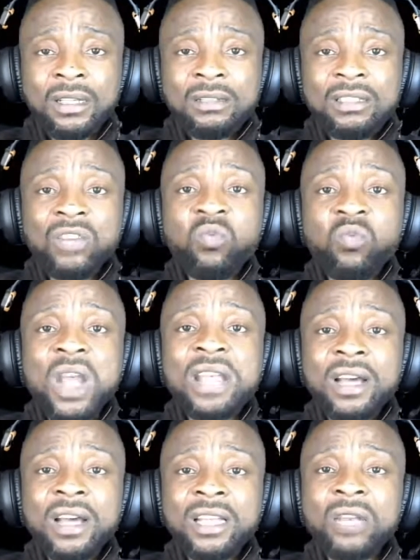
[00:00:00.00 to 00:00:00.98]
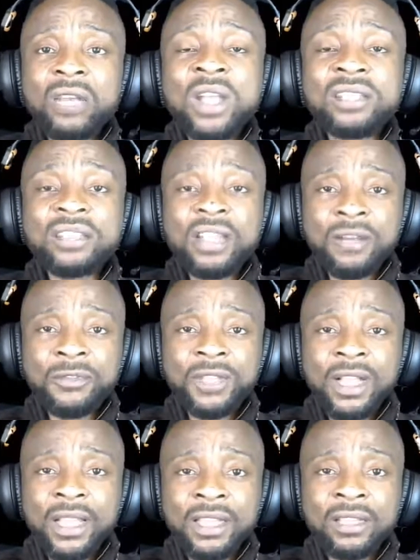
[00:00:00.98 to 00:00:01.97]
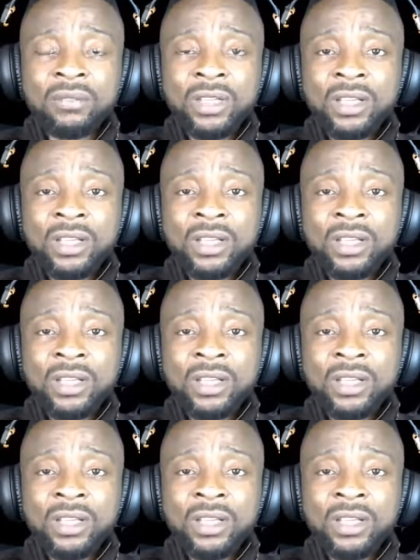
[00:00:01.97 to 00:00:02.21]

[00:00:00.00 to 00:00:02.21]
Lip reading: They went after him.